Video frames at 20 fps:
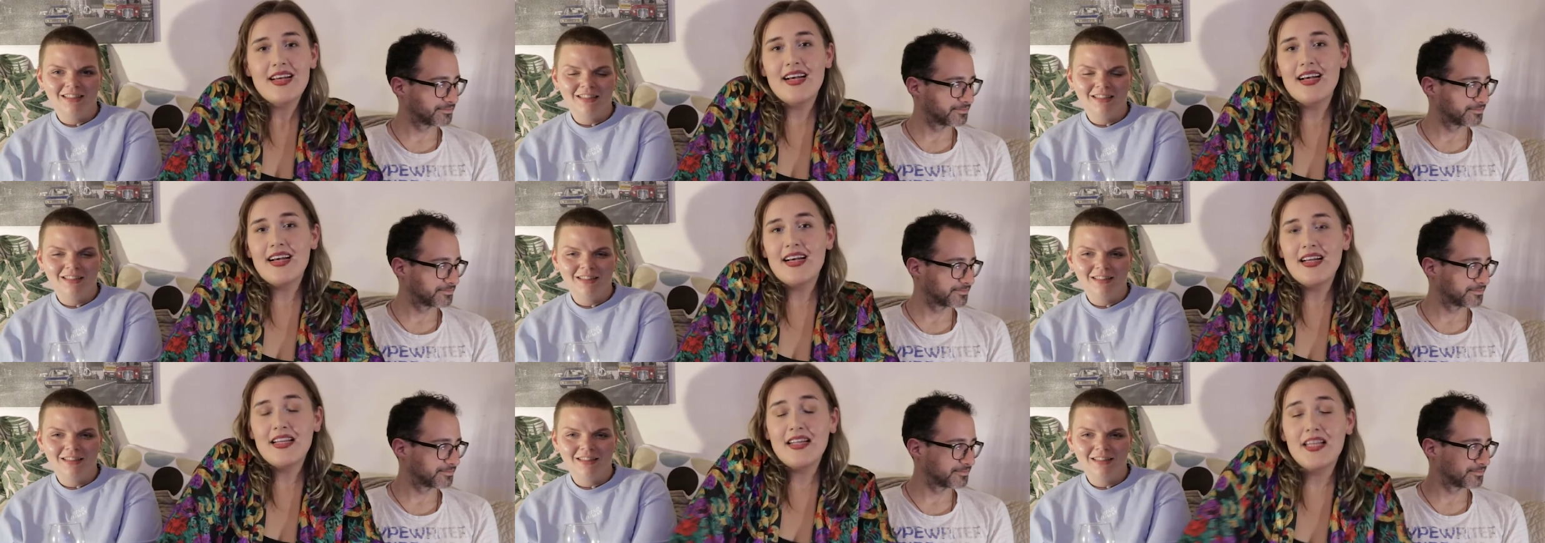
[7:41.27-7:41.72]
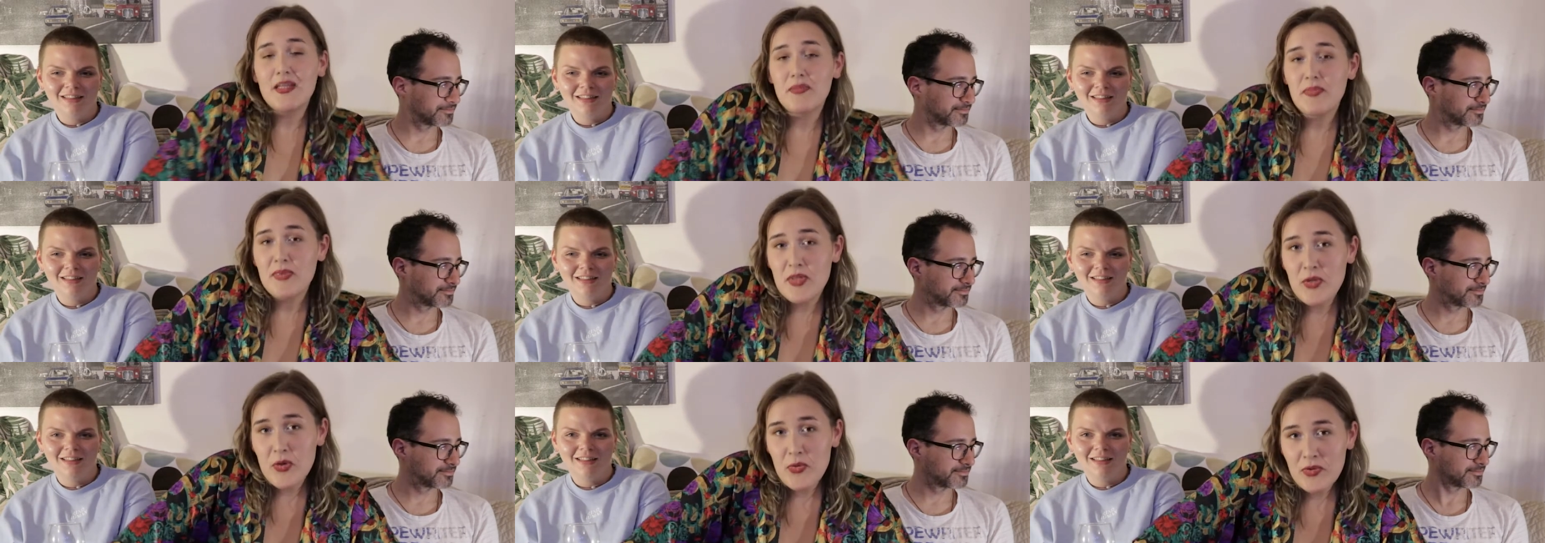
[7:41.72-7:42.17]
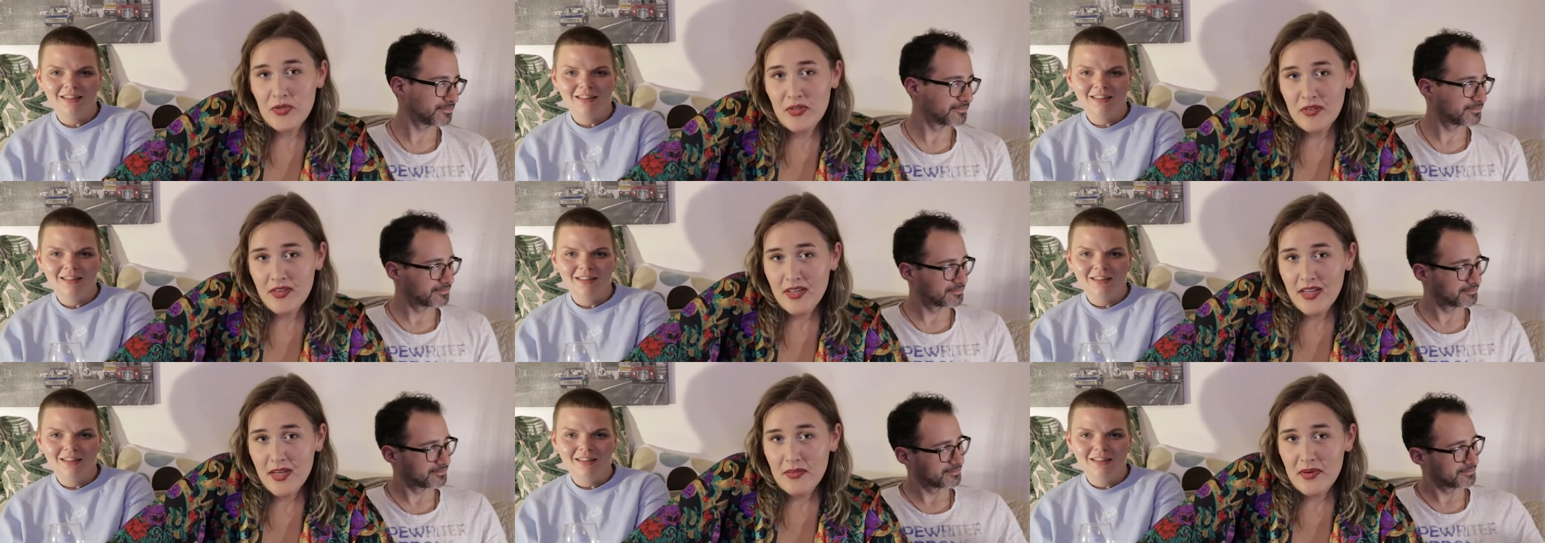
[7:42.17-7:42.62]
Speaker 1: Uh, let me know what you
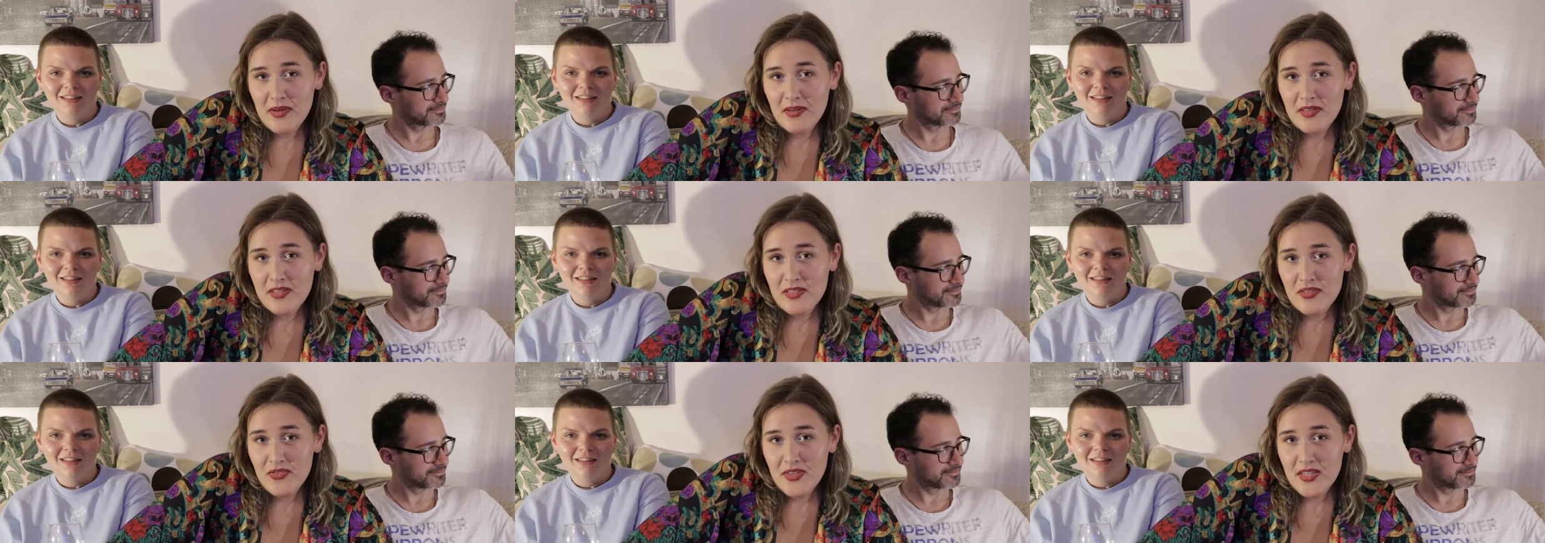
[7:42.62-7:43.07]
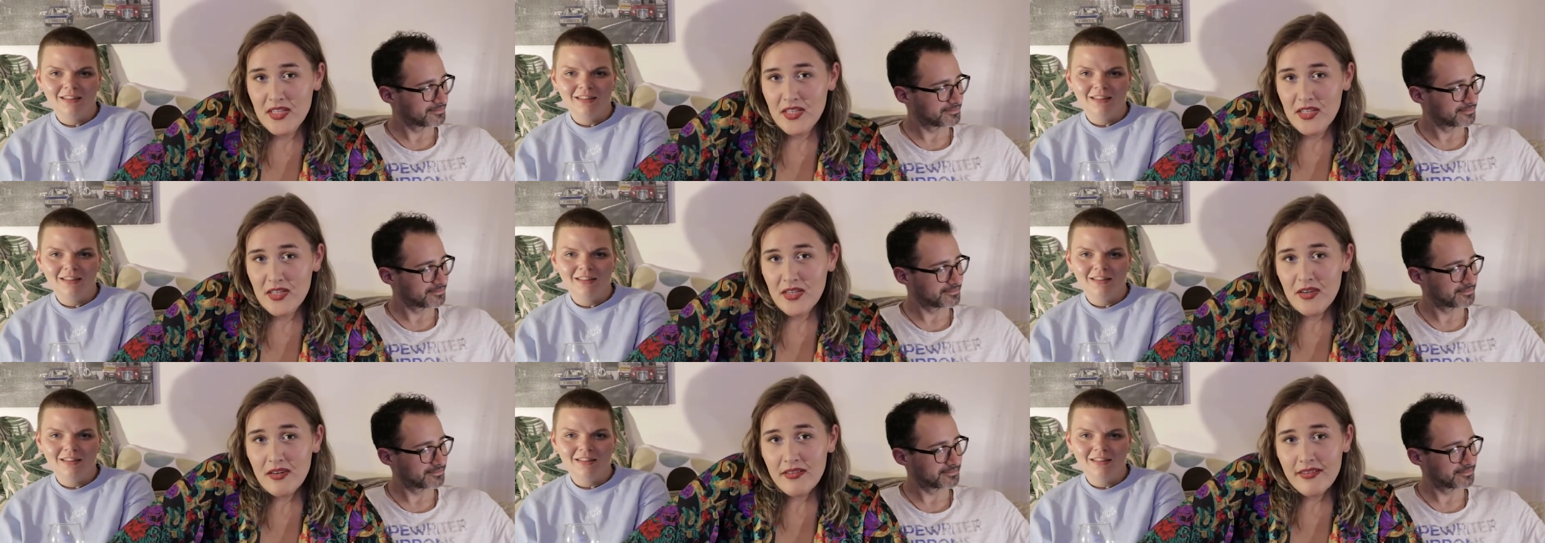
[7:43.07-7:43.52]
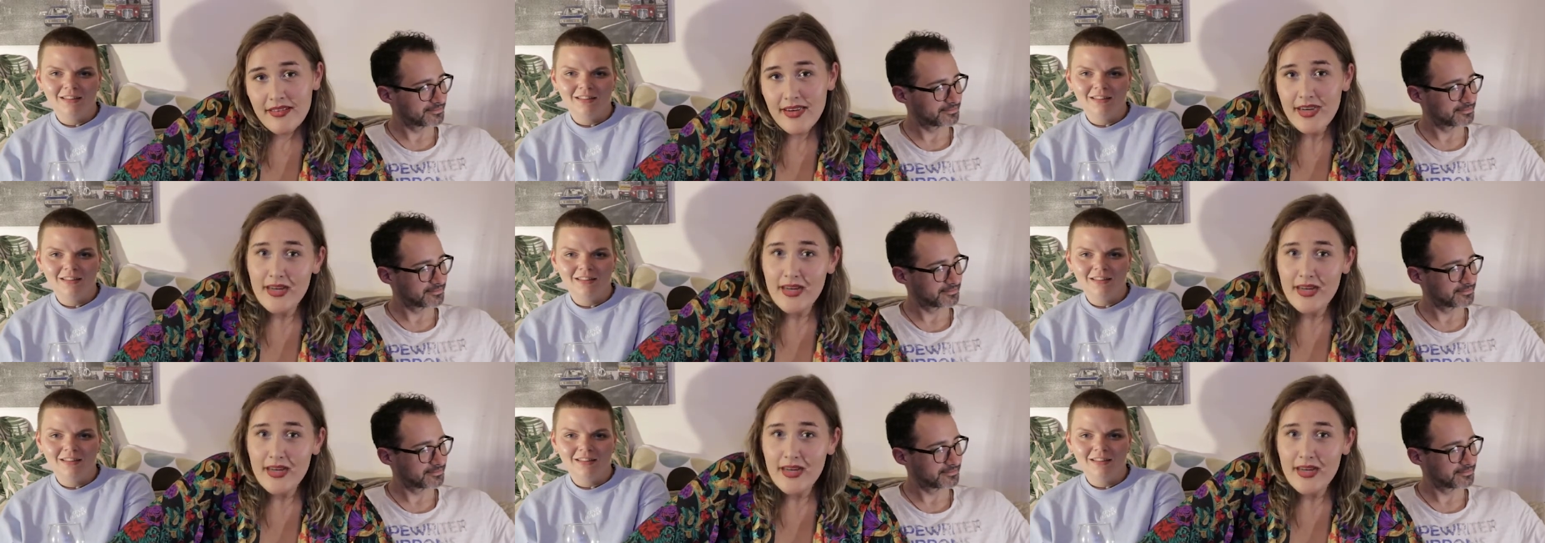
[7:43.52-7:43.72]
think about this video